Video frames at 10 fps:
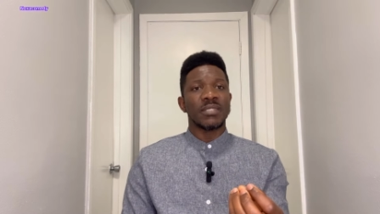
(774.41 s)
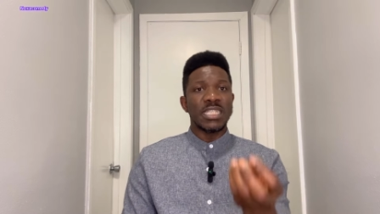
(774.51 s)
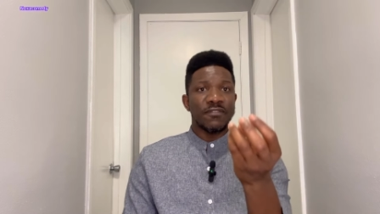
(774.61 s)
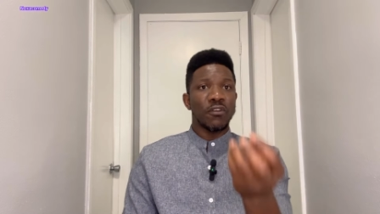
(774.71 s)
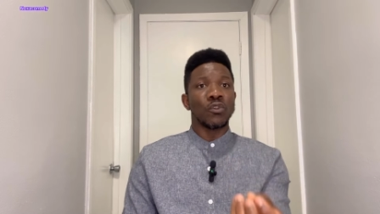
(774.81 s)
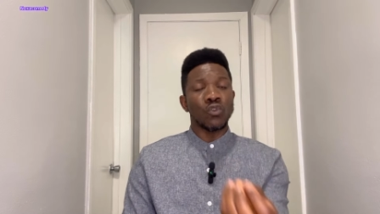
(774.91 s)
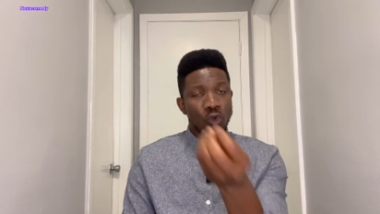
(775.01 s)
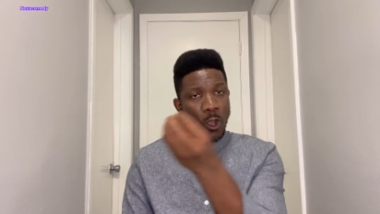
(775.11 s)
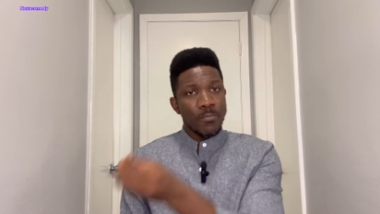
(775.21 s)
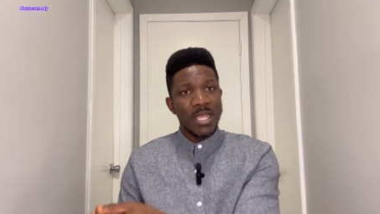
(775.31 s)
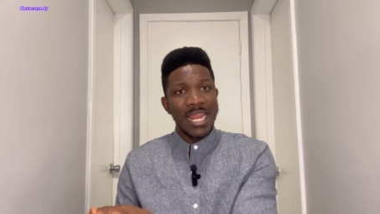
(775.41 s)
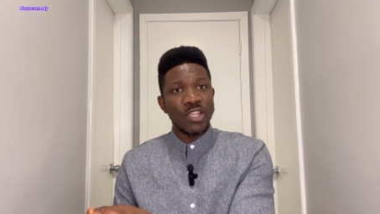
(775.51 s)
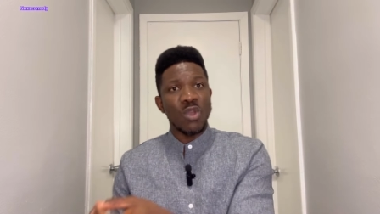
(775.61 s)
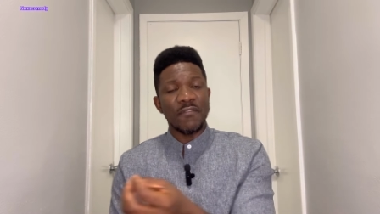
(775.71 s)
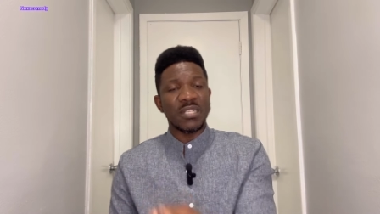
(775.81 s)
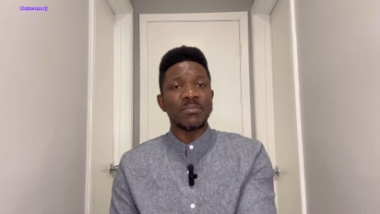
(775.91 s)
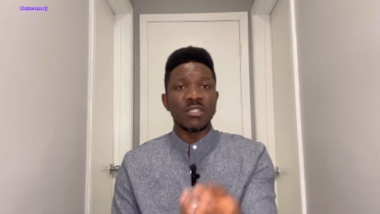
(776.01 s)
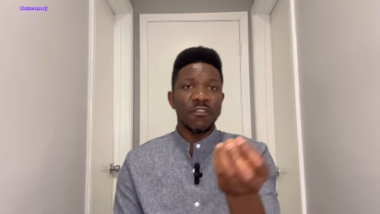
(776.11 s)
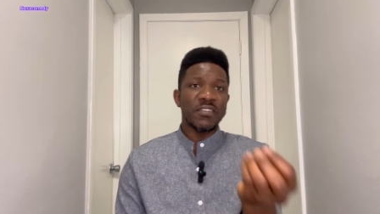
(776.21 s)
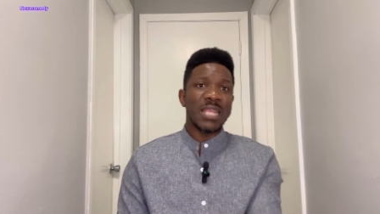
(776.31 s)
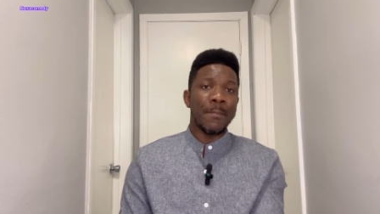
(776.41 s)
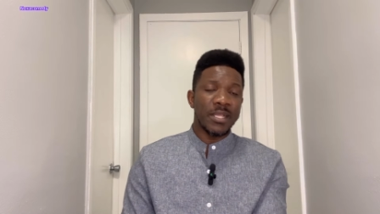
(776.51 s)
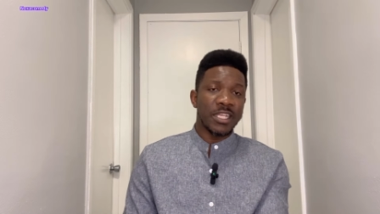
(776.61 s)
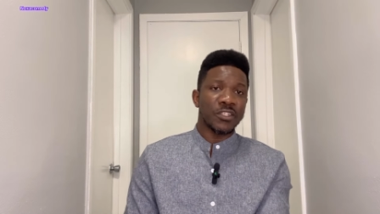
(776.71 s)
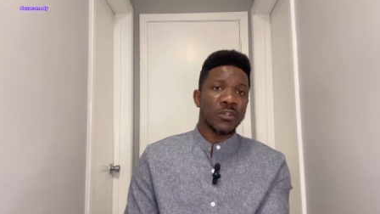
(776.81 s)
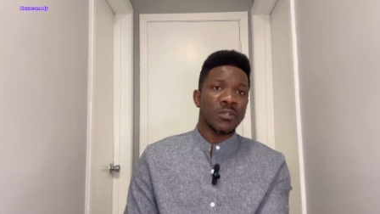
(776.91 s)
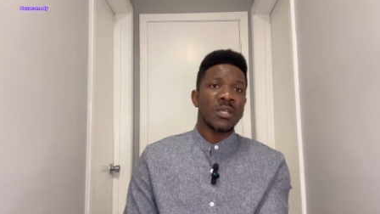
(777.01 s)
is for you to come here like you have claimed in your visa application